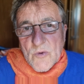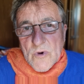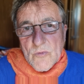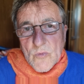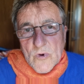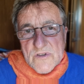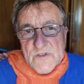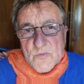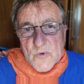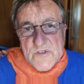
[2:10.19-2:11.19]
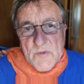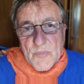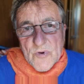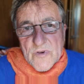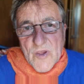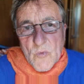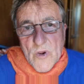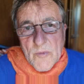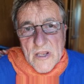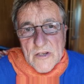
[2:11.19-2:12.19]
What's the point of it?
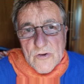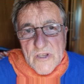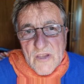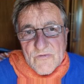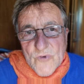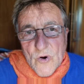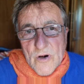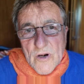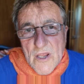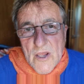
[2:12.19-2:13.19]
What am I looking for?